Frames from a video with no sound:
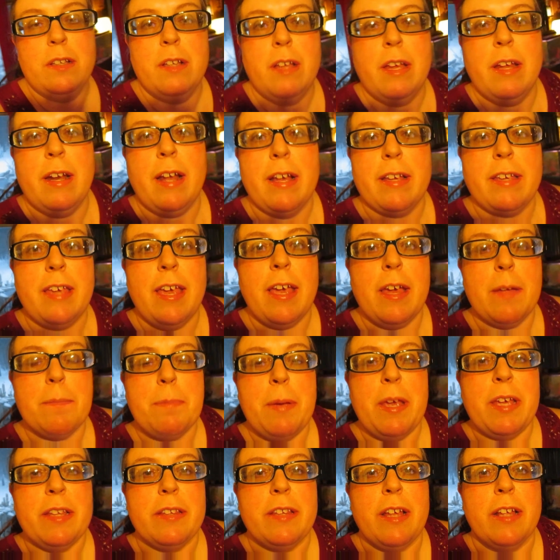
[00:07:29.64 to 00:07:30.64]
And I can't
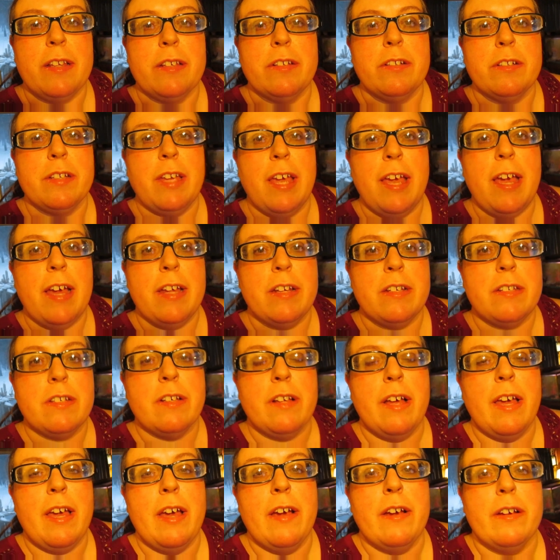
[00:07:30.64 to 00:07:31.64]
paint that little cat until
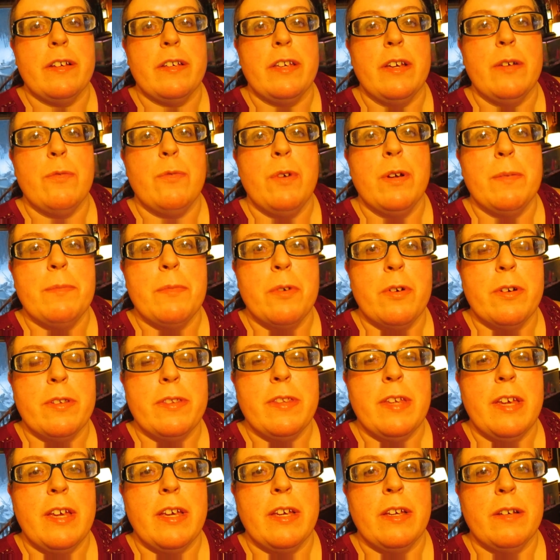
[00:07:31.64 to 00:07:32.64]
I get one more
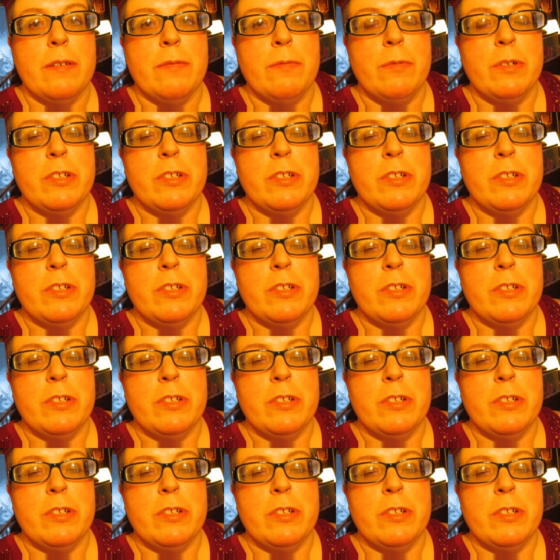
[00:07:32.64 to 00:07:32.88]
thing,